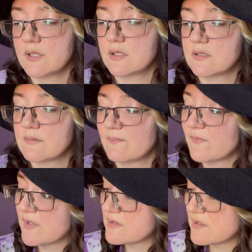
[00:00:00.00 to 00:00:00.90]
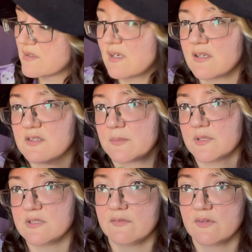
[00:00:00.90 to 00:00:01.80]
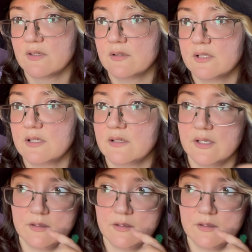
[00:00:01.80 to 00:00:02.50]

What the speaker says: But this is not specifically like